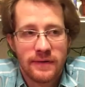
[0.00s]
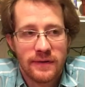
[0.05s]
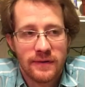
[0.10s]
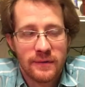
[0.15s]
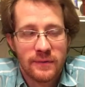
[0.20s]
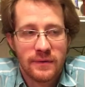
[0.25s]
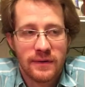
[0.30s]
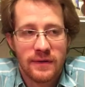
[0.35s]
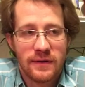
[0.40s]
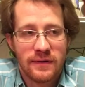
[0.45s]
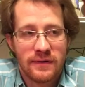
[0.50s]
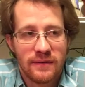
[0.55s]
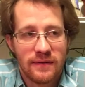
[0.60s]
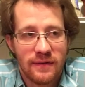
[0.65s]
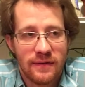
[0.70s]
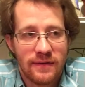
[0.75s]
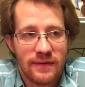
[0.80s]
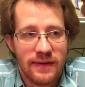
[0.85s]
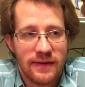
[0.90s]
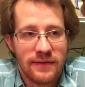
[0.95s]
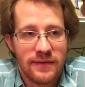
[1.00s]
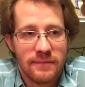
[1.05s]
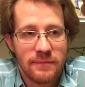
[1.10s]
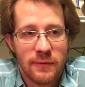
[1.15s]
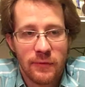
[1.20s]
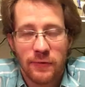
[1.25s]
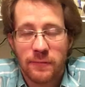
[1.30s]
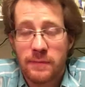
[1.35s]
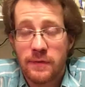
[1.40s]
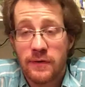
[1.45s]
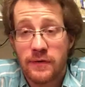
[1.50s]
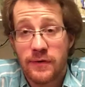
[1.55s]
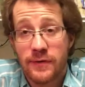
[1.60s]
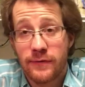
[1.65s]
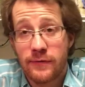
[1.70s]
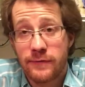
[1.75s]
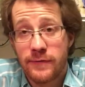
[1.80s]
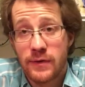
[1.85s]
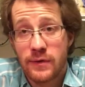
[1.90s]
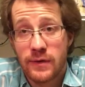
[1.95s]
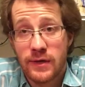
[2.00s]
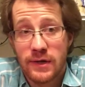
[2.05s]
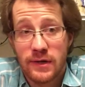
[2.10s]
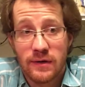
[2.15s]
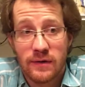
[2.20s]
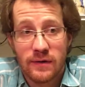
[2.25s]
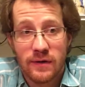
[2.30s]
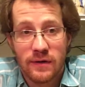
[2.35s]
I don't want to say that most beers I review here